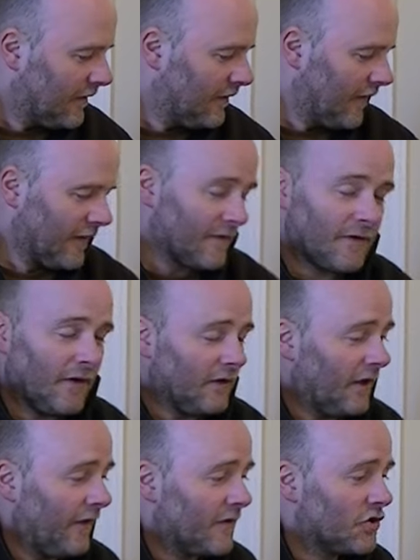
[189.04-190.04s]
that's
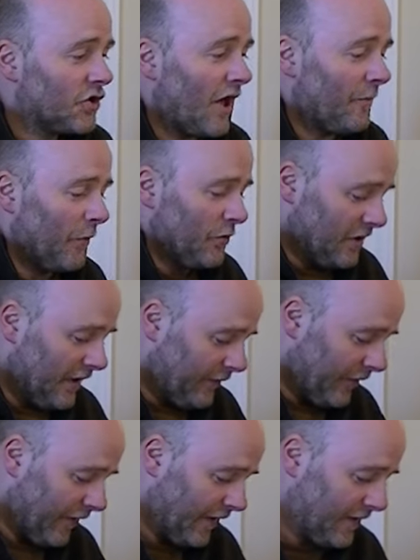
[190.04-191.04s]
certainly the chap who
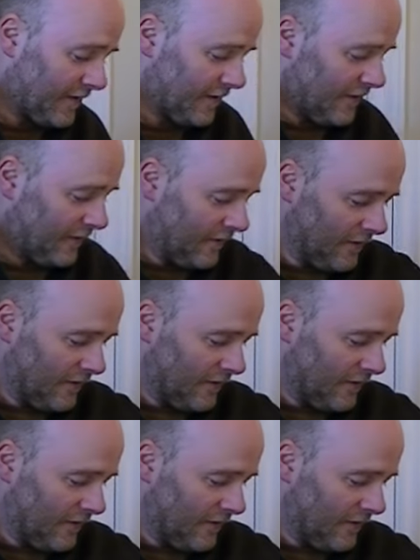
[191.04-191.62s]
delivered this.